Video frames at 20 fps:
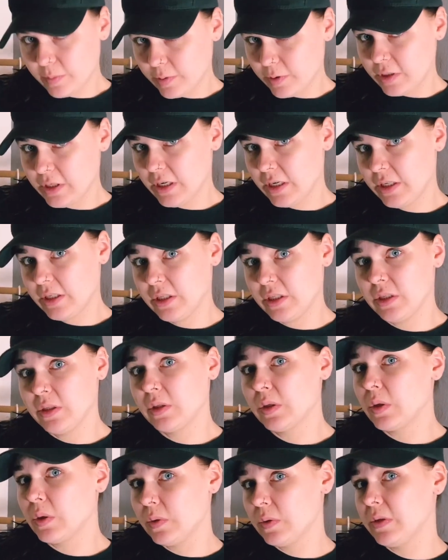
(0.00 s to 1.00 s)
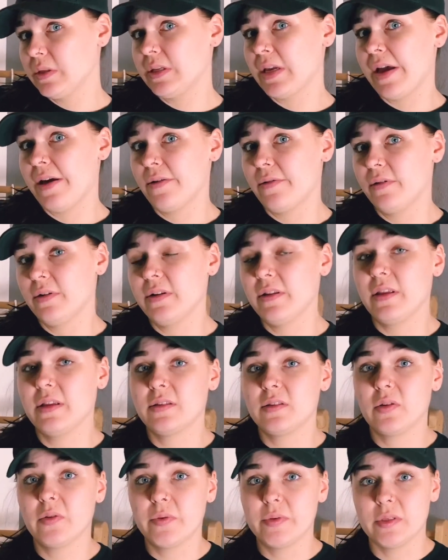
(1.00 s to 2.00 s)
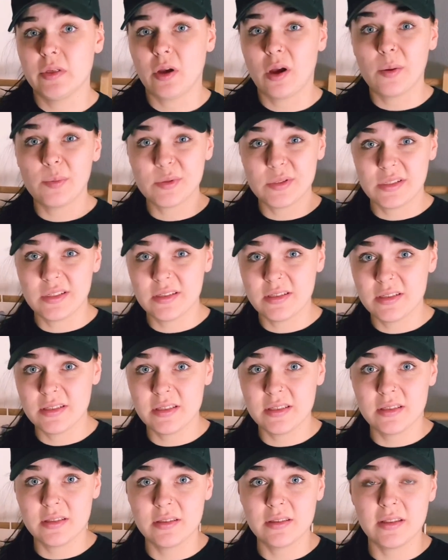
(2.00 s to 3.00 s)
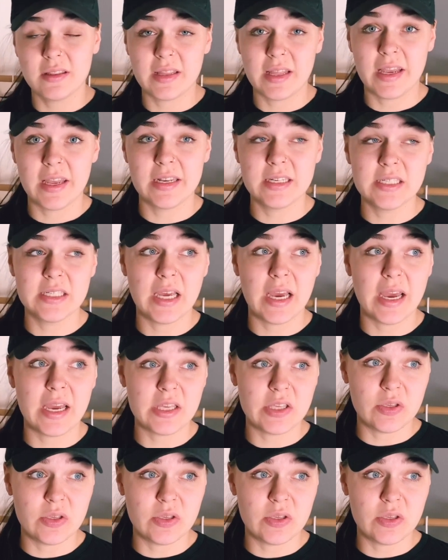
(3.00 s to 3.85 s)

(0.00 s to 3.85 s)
production goes down, there's always options that I